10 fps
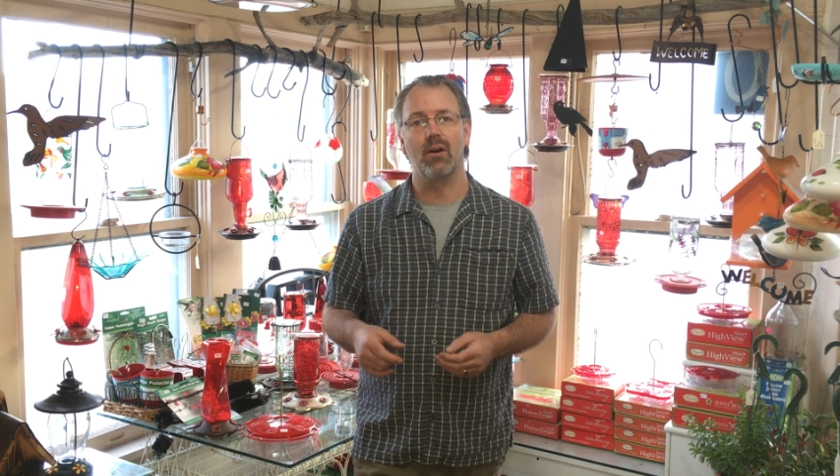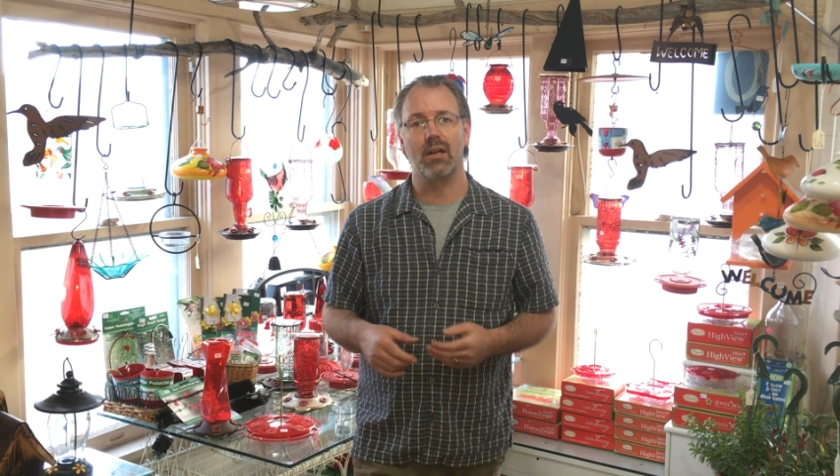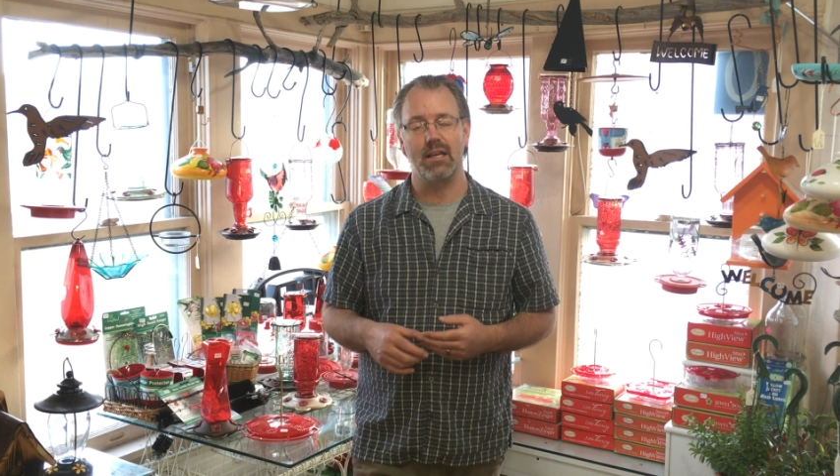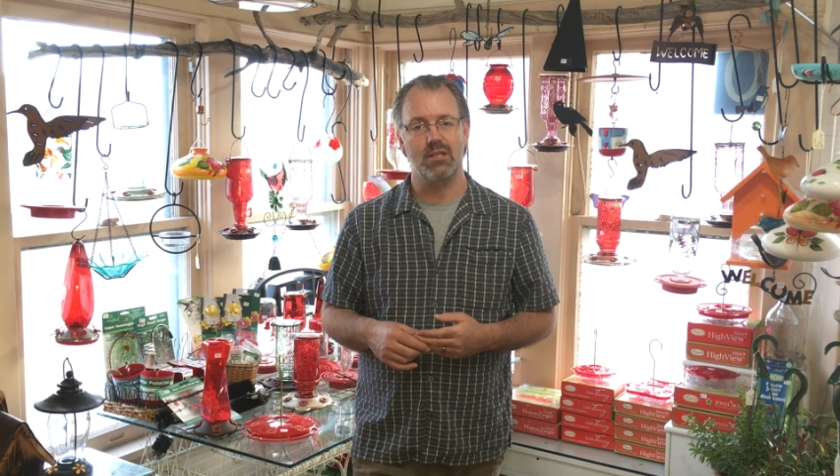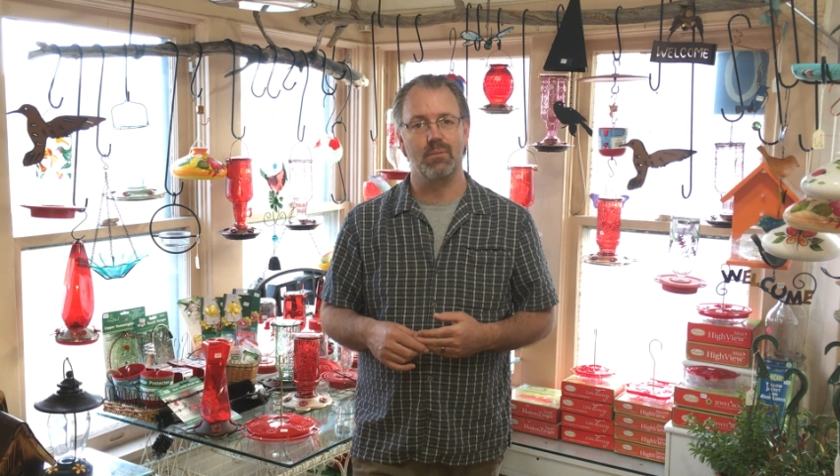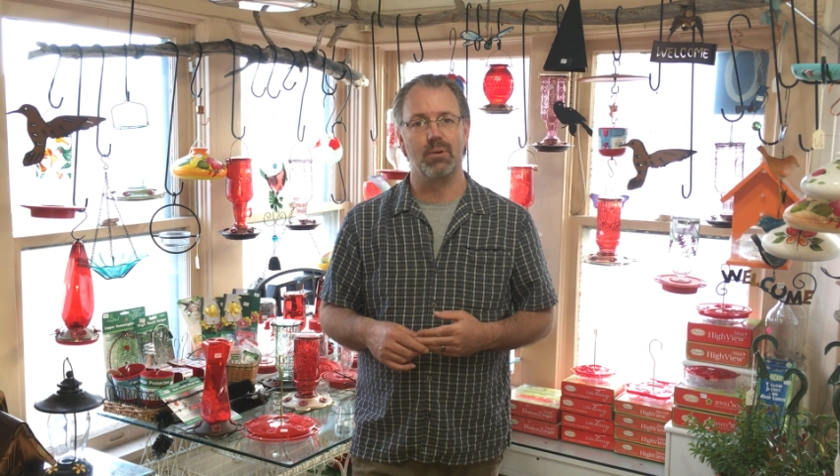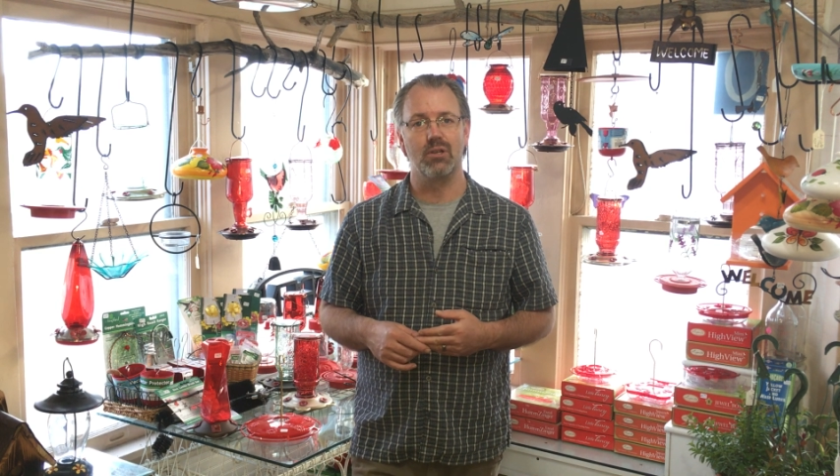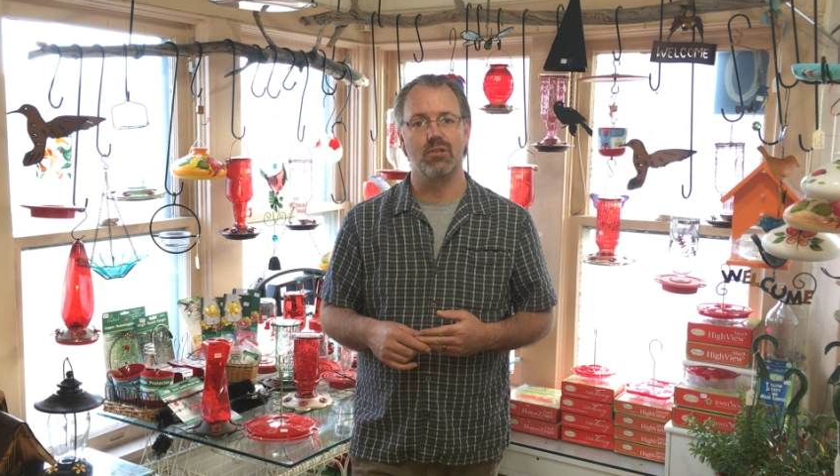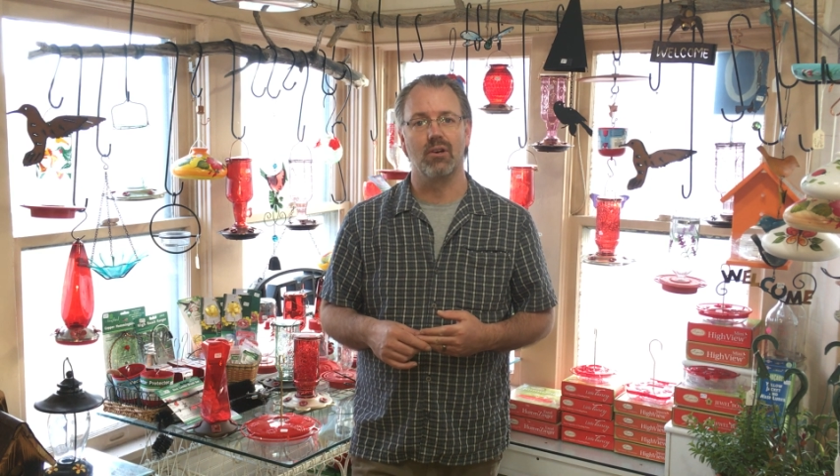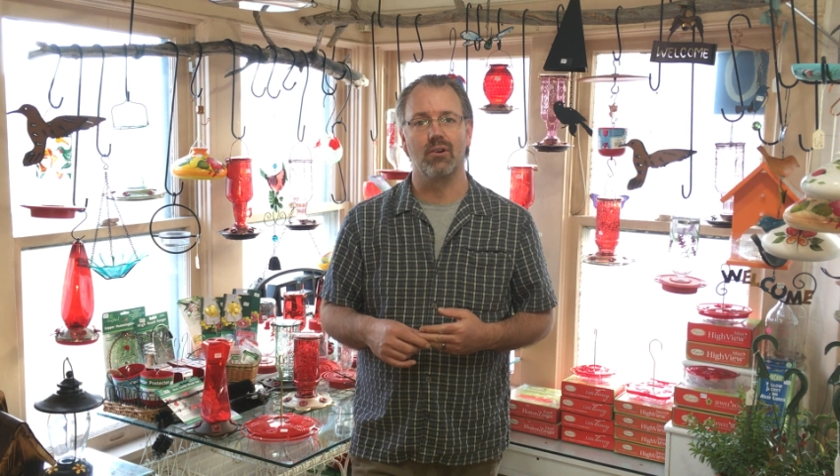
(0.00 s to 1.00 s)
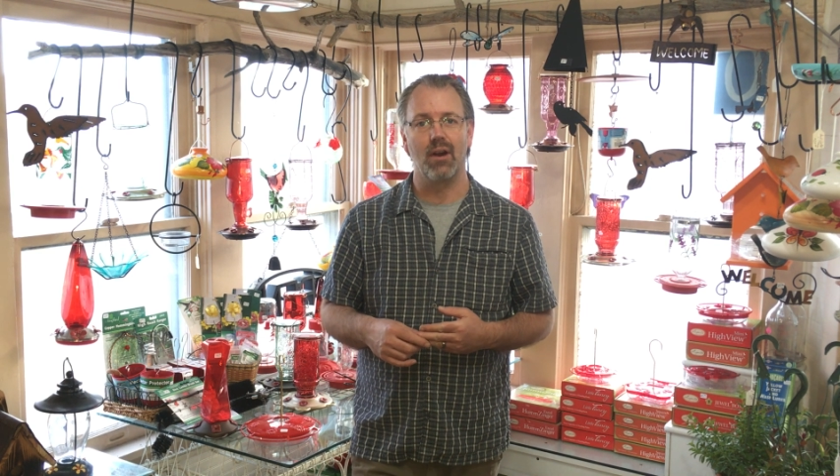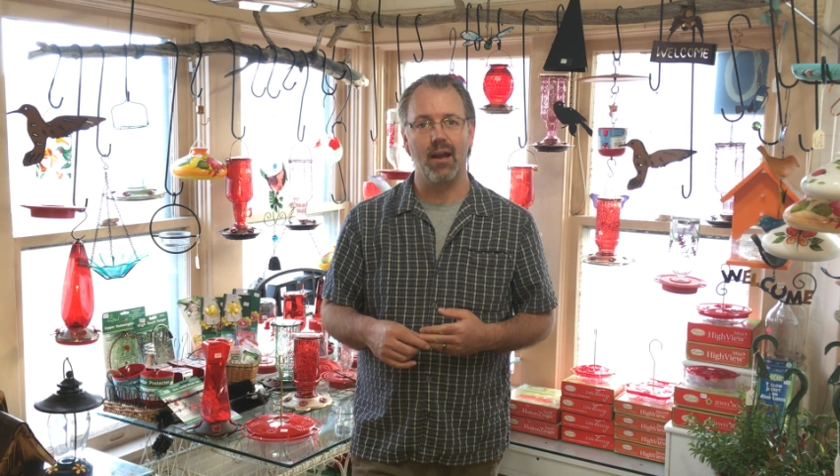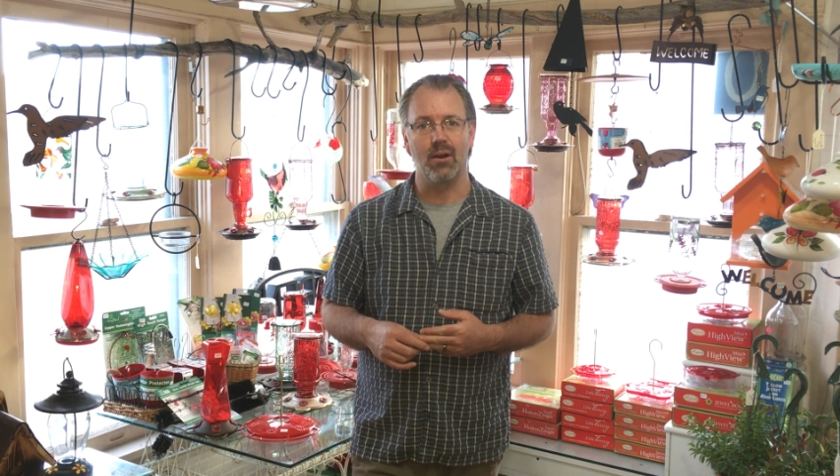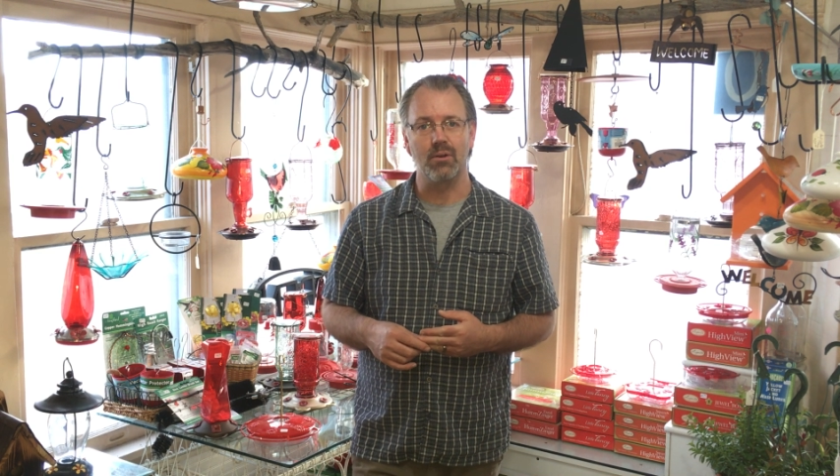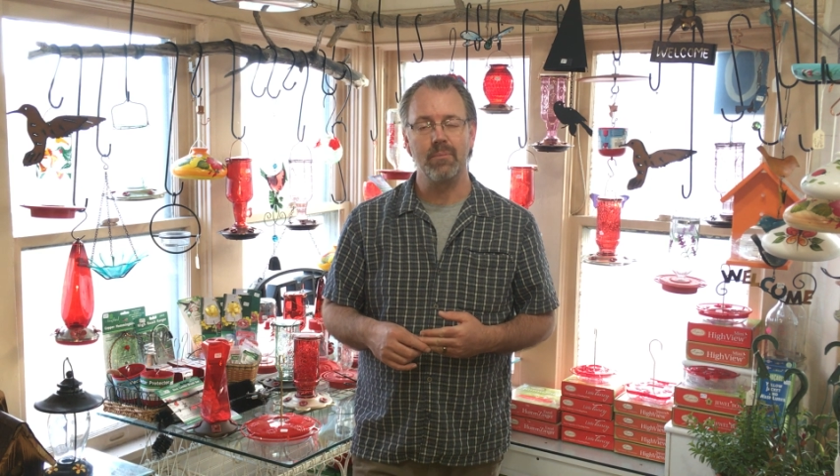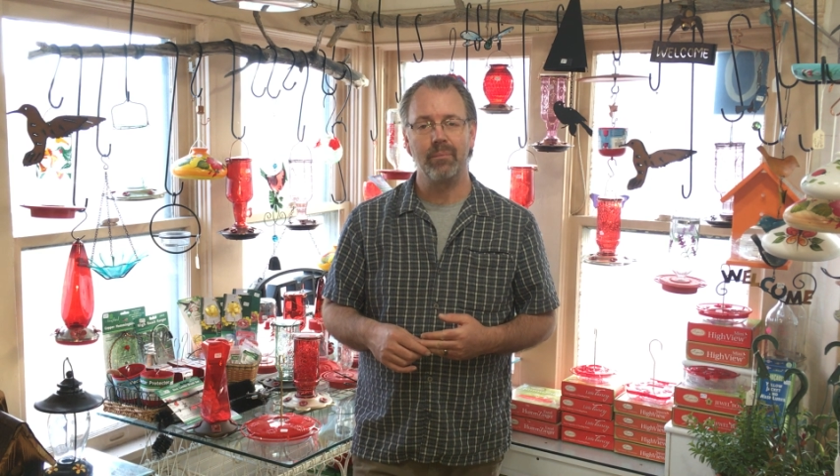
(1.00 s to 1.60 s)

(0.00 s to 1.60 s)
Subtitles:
in case the birds are around.